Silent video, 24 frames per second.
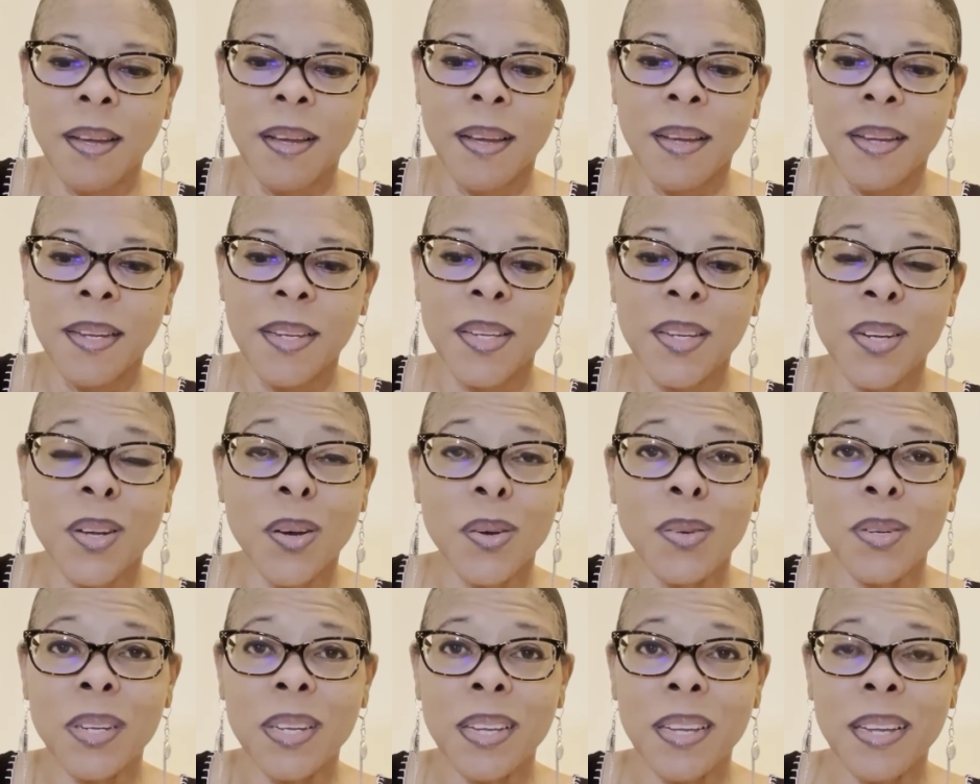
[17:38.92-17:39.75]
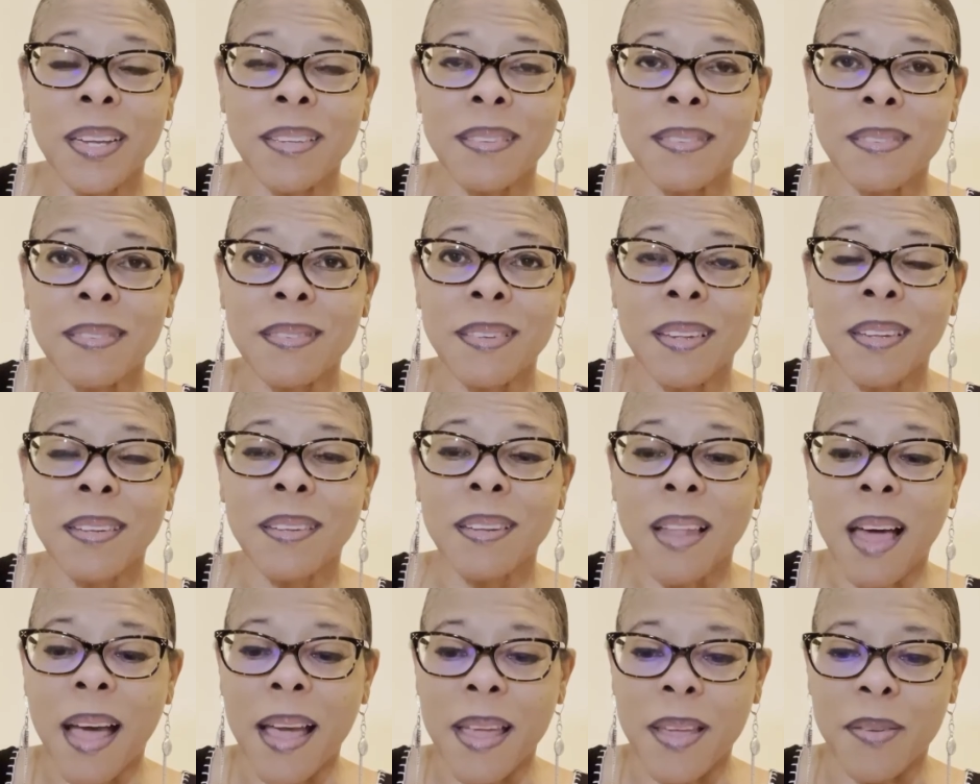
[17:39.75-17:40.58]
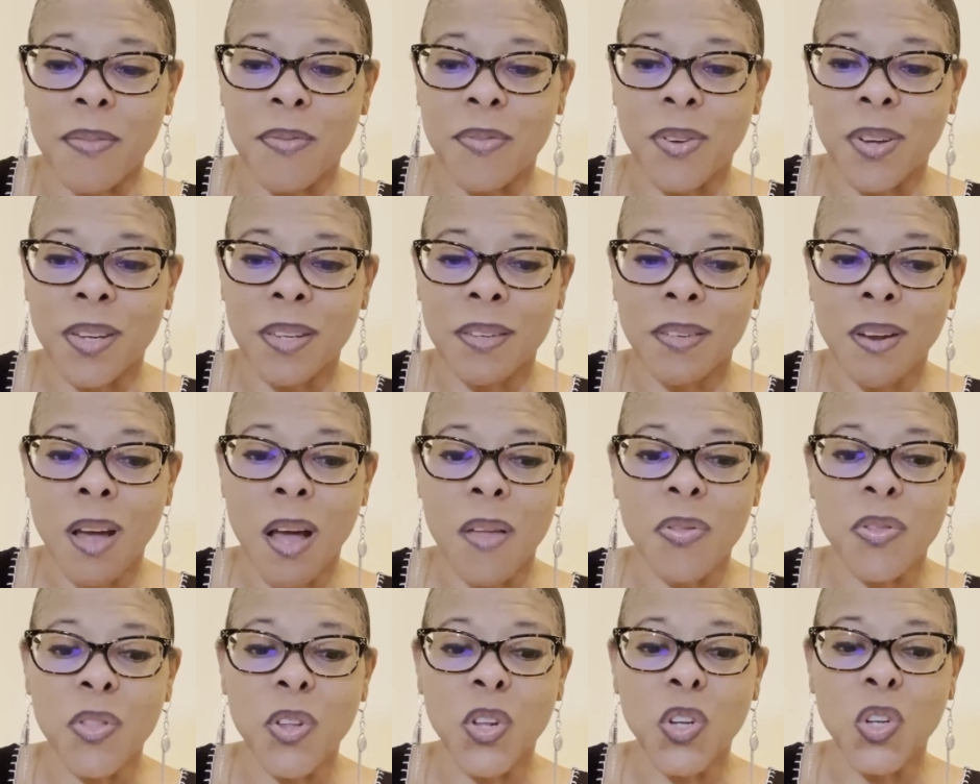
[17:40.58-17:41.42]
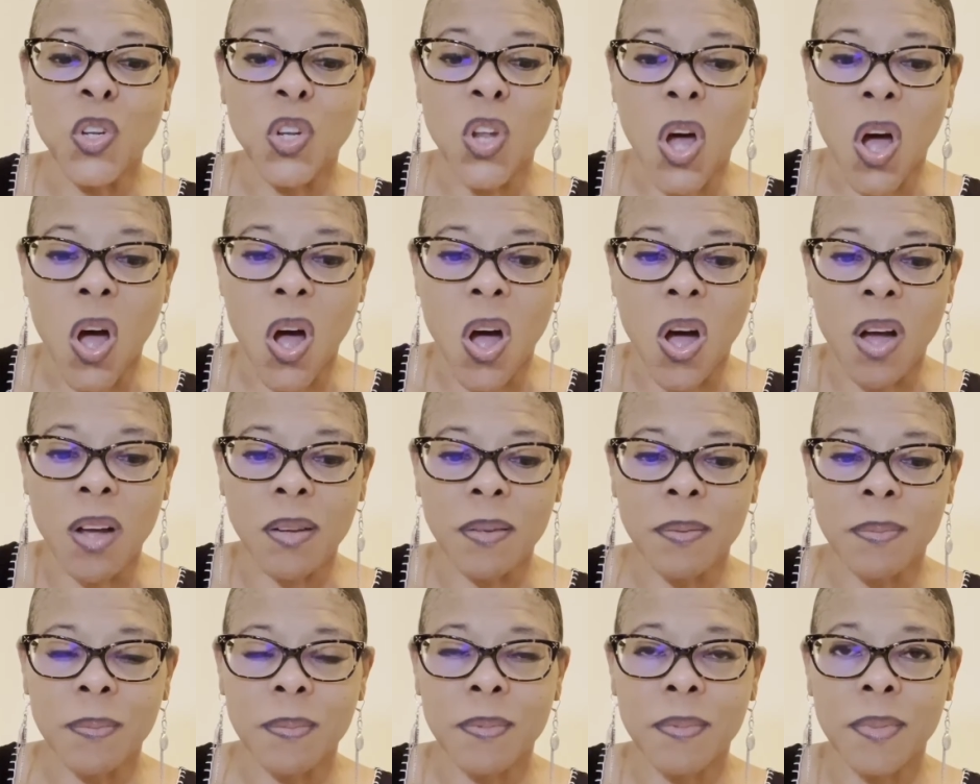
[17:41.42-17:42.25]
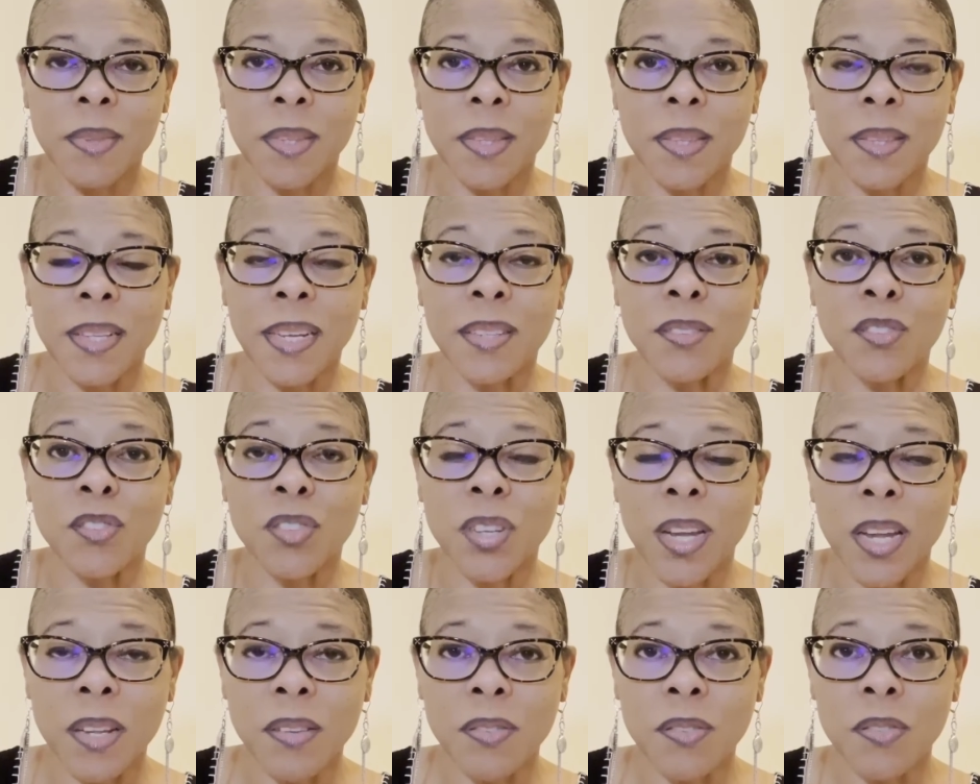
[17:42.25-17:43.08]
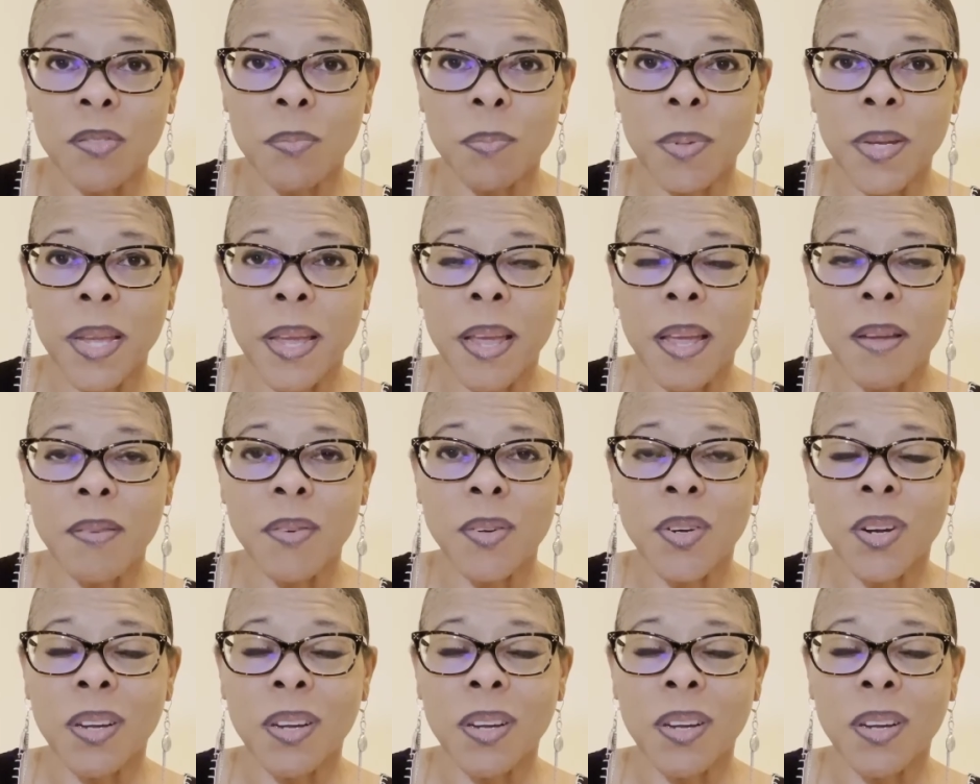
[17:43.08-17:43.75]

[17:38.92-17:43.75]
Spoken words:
You know, it's life, not the law, that changes behavior.